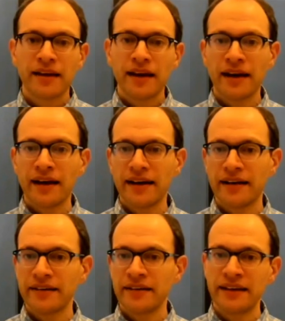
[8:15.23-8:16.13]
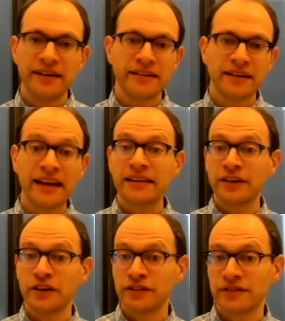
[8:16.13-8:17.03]

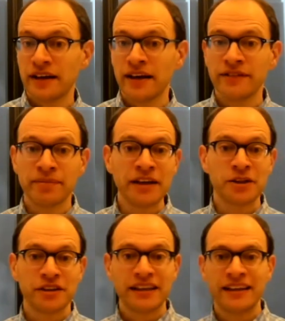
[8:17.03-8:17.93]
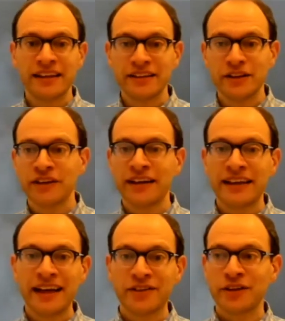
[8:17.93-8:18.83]
likelihood of a patient getting ovarian
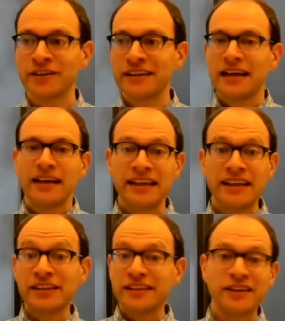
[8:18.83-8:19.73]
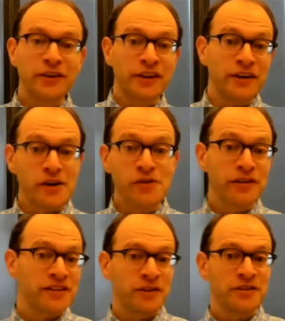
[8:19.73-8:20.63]
cancer, even though the
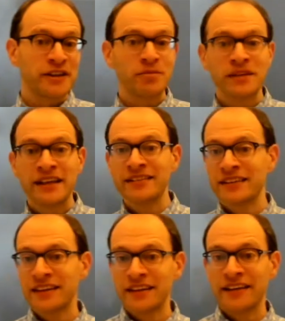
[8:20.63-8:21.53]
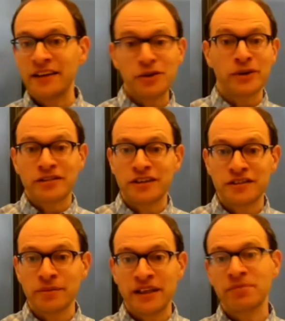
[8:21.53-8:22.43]
ovaries are still in place and the uterus could
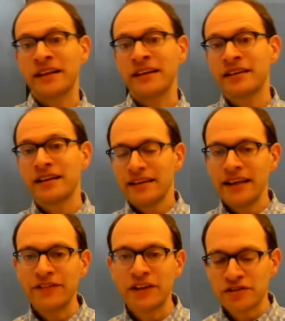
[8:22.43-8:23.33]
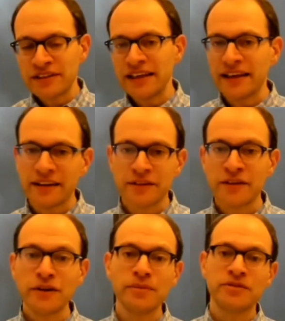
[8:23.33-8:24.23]
still be in place, even just taking out the
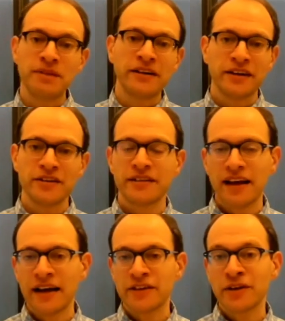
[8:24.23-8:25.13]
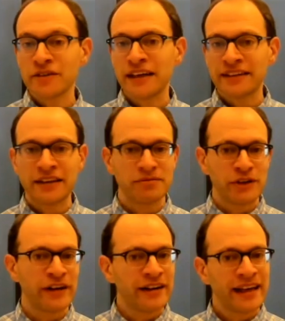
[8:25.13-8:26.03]
tubes, because it turns out that
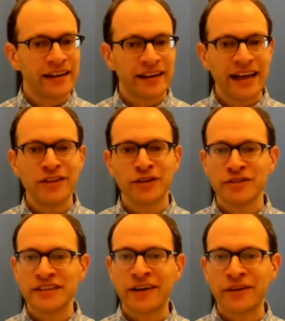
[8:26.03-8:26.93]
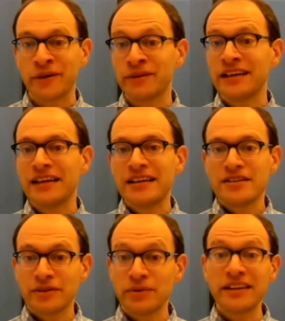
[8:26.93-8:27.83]
ovarian cancer is now known
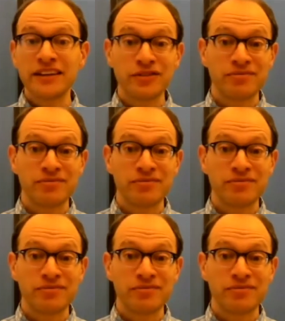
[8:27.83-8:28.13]
to really,